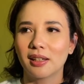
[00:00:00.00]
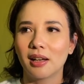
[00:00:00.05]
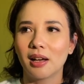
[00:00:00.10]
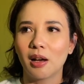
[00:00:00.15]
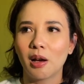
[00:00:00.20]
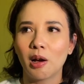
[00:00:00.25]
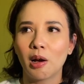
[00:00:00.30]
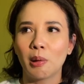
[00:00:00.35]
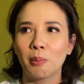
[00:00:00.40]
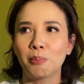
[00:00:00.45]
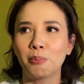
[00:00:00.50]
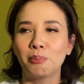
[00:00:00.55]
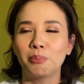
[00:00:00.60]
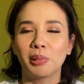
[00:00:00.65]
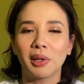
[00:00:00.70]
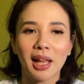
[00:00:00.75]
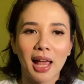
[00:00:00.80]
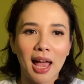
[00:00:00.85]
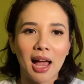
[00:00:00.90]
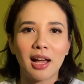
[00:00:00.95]

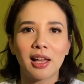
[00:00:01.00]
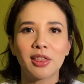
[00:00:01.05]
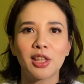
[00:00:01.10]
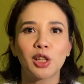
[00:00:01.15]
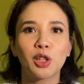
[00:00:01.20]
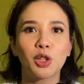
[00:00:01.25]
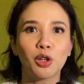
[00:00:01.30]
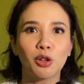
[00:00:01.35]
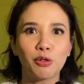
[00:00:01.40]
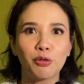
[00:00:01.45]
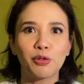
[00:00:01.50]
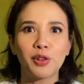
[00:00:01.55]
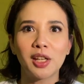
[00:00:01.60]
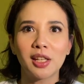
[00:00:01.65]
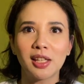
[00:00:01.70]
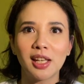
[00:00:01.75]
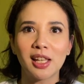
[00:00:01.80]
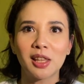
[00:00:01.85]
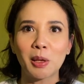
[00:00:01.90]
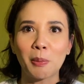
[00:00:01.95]
blank that you're
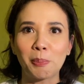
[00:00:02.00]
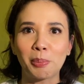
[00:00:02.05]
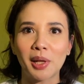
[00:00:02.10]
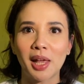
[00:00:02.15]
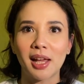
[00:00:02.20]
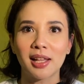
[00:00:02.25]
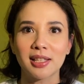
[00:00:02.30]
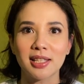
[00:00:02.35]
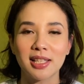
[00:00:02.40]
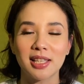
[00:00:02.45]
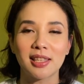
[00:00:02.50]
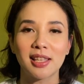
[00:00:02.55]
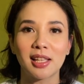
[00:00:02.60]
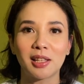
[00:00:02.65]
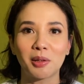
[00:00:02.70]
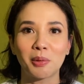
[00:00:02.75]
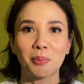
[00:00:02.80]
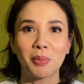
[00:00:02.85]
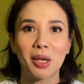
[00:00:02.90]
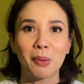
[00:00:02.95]
feeding the plants
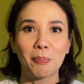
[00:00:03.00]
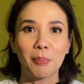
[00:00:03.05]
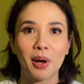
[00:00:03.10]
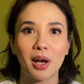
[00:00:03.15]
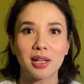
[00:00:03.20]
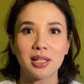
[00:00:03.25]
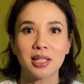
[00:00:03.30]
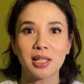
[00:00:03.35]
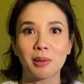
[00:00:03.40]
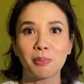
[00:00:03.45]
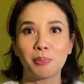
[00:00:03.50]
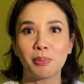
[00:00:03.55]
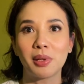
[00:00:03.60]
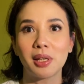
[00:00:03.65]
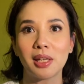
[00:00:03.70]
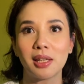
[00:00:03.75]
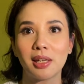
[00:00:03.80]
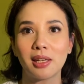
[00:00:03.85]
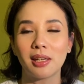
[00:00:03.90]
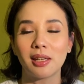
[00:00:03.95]
that may
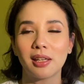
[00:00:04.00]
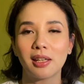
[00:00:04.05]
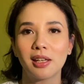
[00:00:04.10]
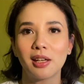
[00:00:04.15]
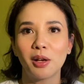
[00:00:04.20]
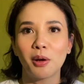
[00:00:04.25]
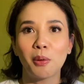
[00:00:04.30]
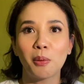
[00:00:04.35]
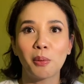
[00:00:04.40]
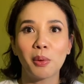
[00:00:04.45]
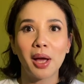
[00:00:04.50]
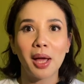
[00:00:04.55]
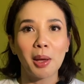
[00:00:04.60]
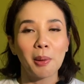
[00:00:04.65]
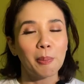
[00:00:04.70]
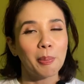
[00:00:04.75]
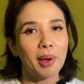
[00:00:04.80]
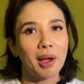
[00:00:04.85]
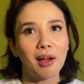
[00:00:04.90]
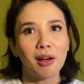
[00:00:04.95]
possibly
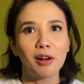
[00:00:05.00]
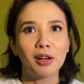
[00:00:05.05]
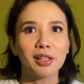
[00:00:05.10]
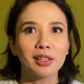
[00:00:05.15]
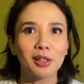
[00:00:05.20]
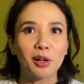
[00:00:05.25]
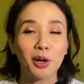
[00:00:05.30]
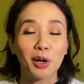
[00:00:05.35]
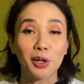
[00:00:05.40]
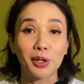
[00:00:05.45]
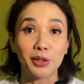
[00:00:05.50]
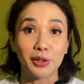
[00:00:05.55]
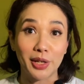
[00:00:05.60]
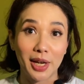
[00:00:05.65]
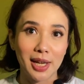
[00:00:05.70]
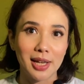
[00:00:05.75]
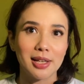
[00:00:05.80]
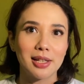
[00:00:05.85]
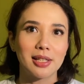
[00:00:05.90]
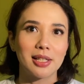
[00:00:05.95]
wipe out our
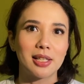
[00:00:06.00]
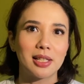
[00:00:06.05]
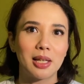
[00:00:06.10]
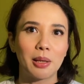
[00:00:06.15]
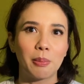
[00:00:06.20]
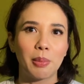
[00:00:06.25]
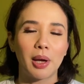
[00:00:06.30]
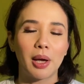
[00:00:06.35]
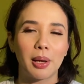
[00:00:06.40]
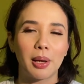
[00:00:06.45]
race, di ba?